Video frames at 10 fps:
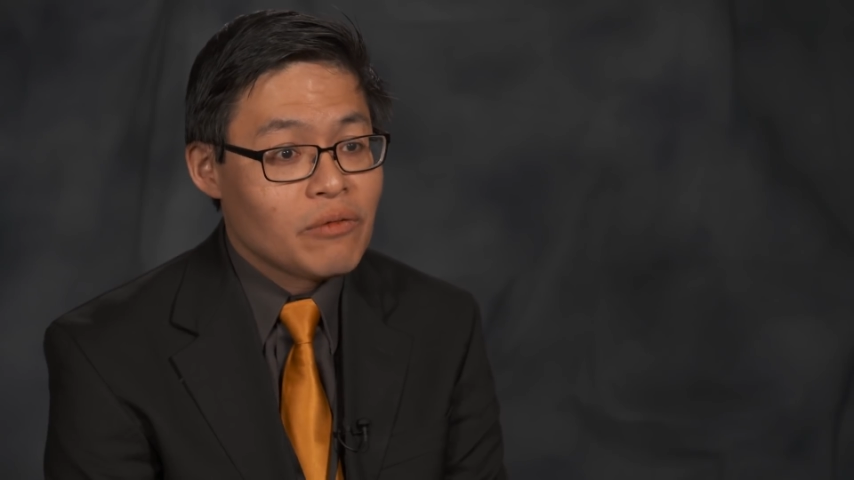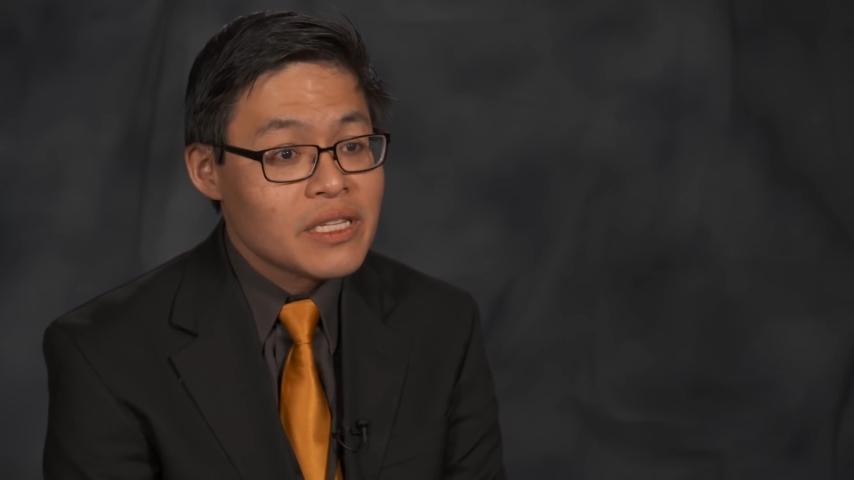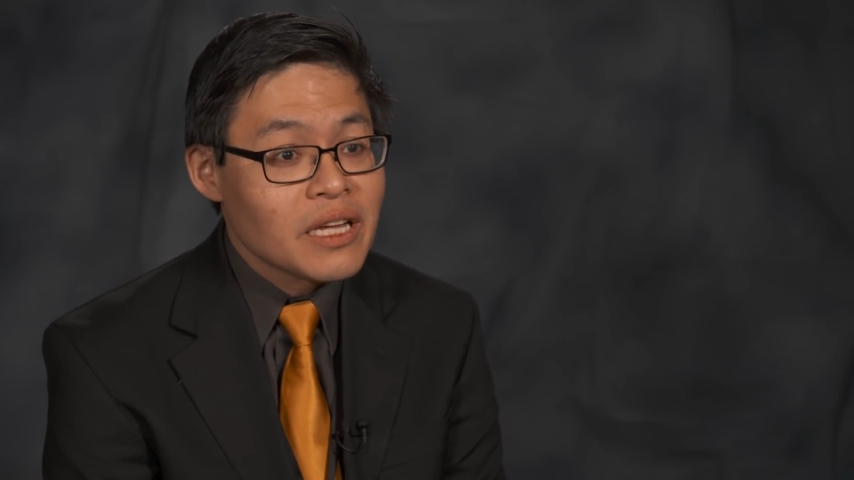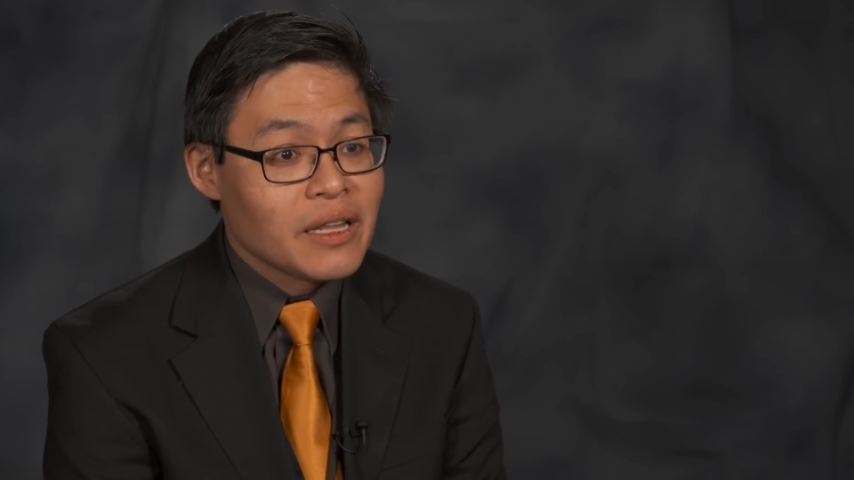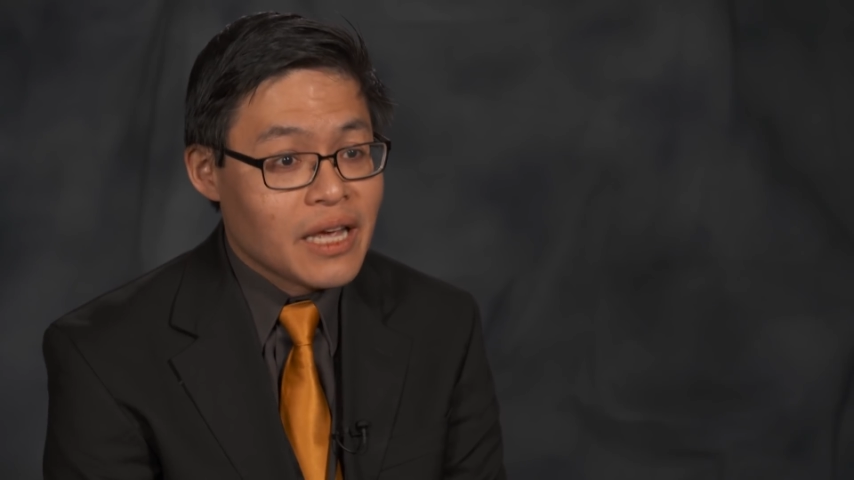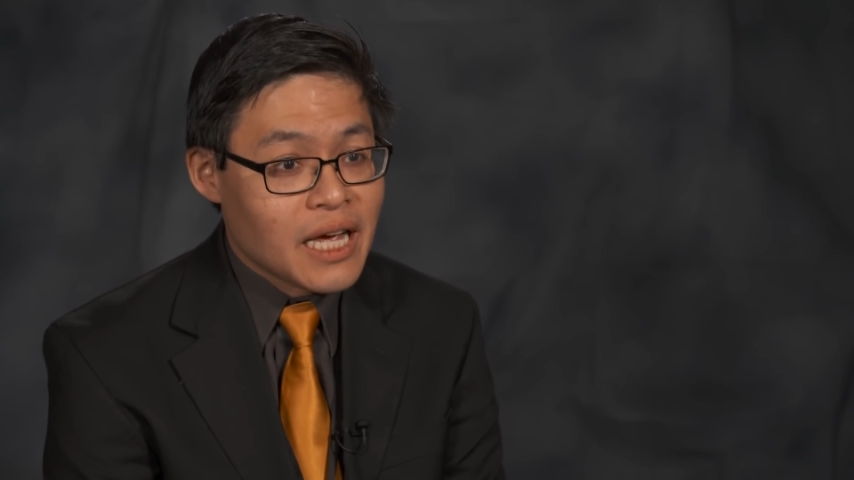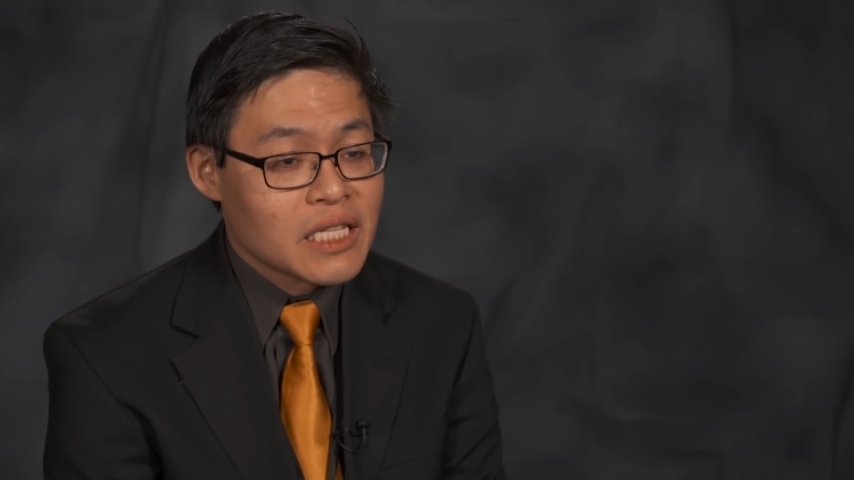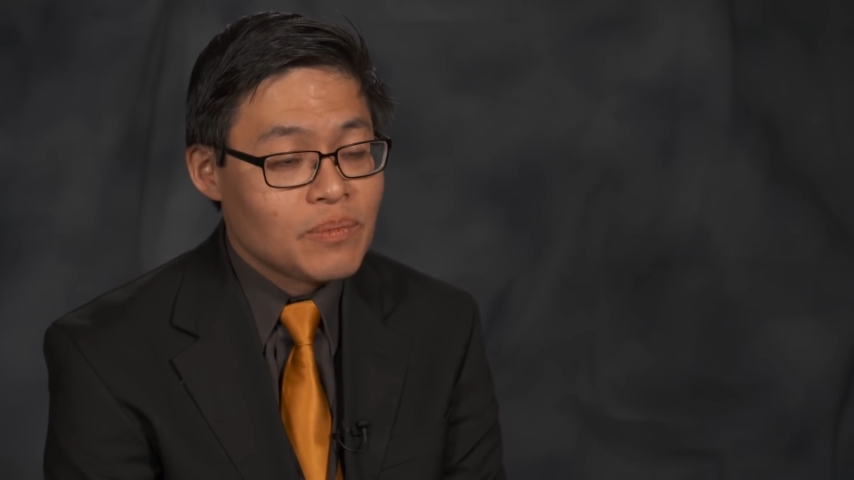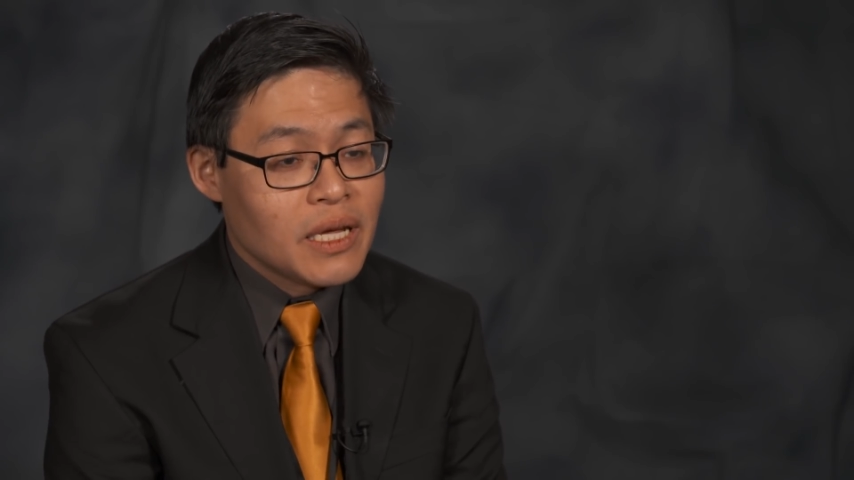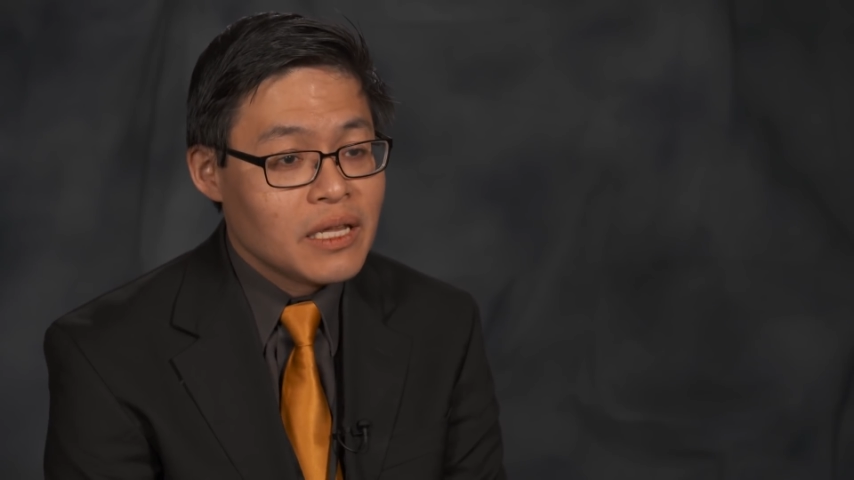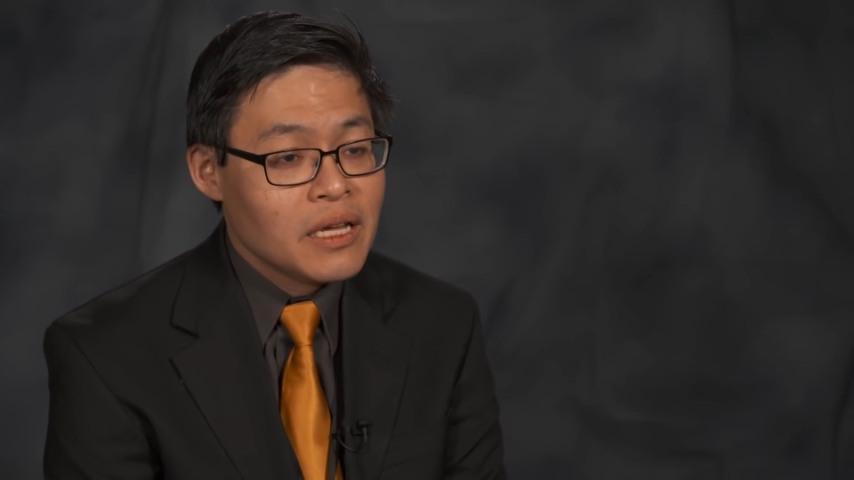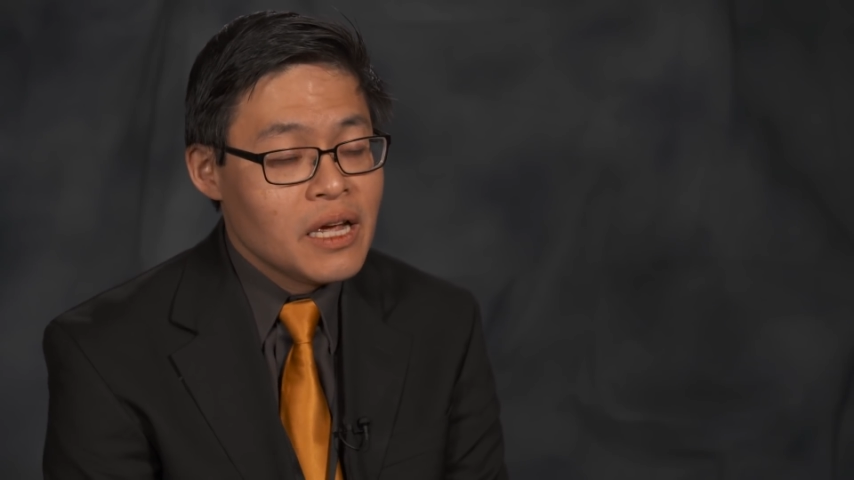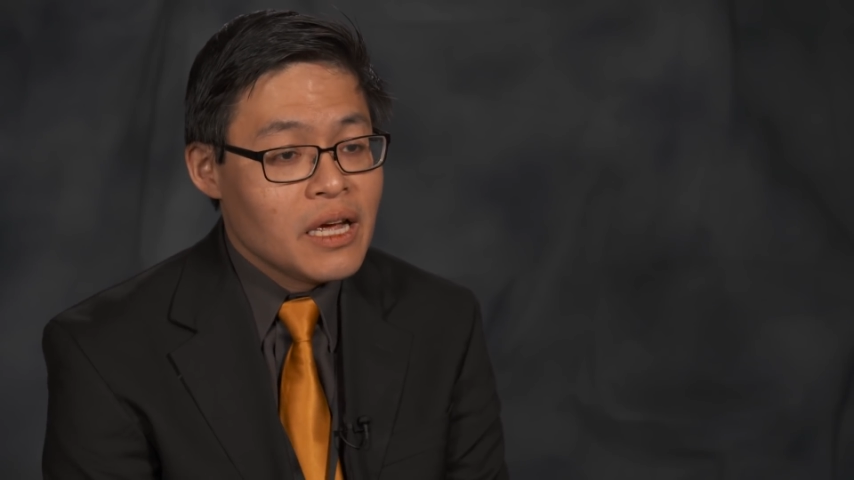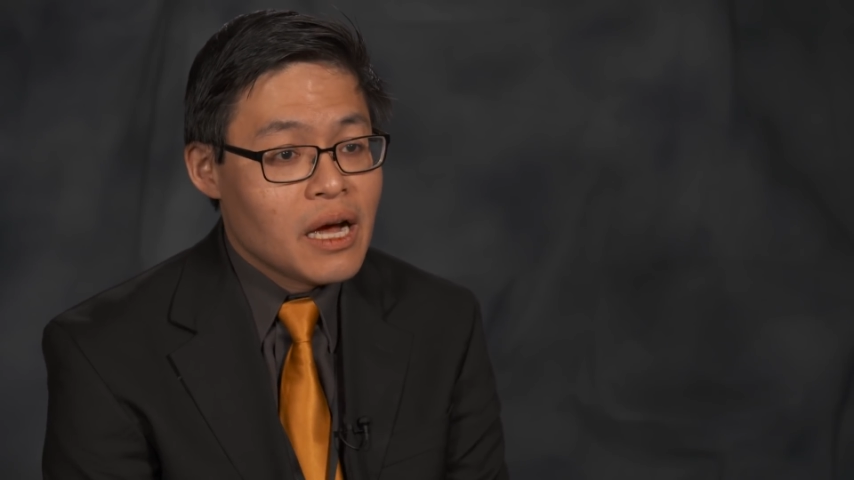recently has been